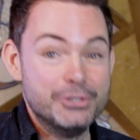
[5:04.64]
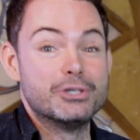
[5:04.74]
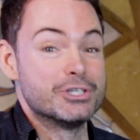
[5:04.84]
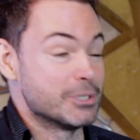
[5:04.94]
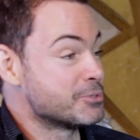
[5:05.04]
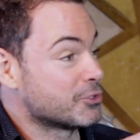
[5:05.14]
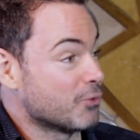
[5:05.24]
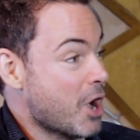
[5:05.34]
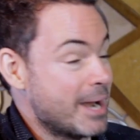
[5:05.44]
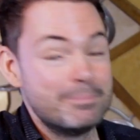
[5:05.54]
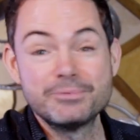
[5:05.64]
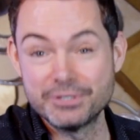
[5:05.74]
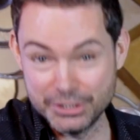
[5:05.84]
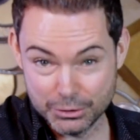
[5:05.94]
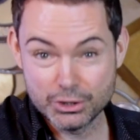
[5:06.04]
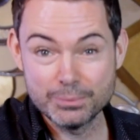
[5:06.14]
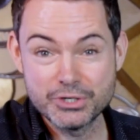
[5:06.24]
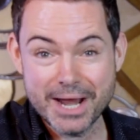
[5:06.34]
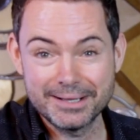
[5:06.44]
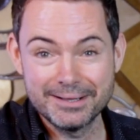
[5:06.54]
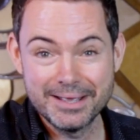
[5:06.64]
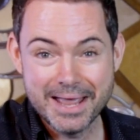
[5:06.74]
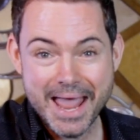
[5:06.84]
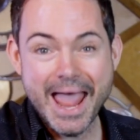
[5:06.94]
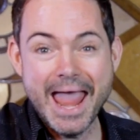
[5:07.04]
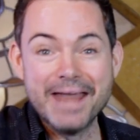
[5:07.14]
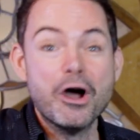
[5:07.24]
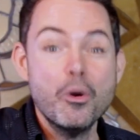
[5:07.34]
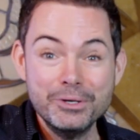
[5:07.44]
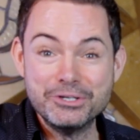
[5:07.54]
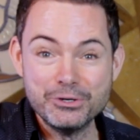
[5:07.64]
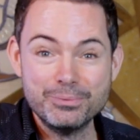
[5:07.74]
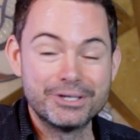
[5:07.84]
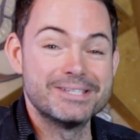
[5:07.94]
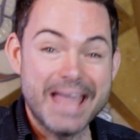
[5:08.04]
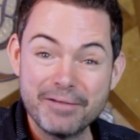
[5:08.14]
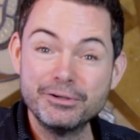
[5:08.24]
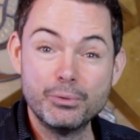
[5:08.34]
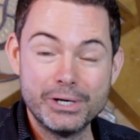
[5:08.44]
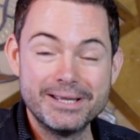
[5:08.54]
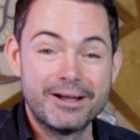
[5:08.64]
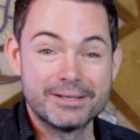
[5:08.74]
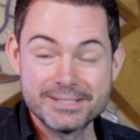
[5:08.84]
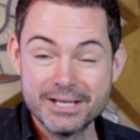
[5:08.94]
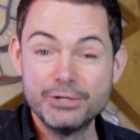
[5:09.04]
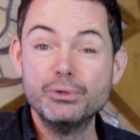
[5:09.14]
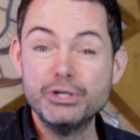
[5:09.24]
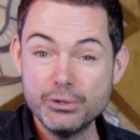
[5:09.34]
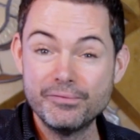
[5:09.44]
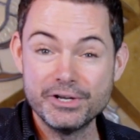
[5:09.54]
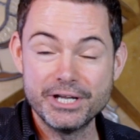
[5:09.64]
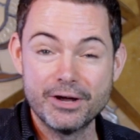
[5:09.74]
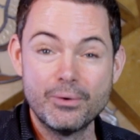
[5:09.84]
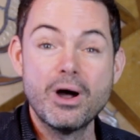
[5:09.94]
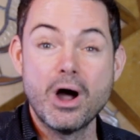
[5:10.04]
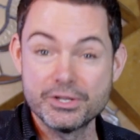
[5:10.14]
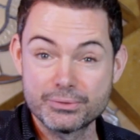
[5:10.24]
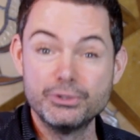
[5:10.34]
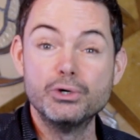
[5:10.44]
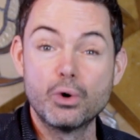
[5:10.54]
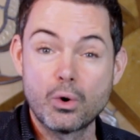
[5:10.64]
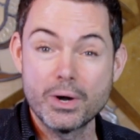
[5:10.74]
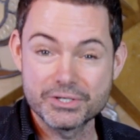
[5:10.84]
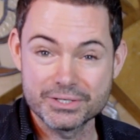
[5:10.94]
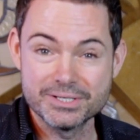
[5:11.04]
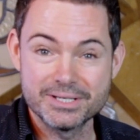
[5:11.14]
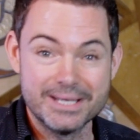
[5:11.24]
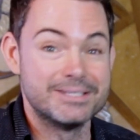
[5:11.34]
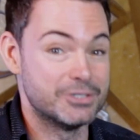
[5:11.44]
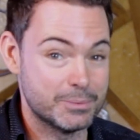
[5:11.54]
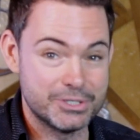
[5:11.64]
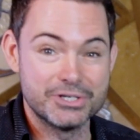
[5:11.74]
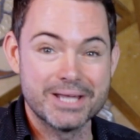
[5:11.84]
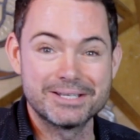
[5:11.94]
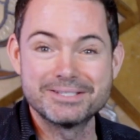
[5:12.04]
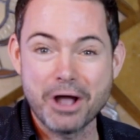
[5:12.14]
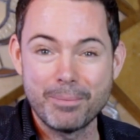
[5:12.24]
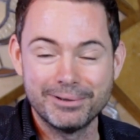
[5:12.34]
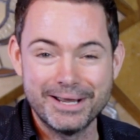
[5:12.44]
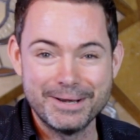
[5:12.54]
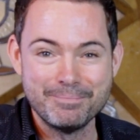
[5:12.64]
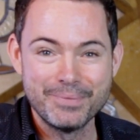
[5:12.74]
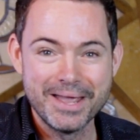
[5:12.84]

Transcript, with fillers: you can subscribe to the YouTube channel. And I hope you do because every week I can send you a new video answering your questions into Gypsy Jazz guitar playing.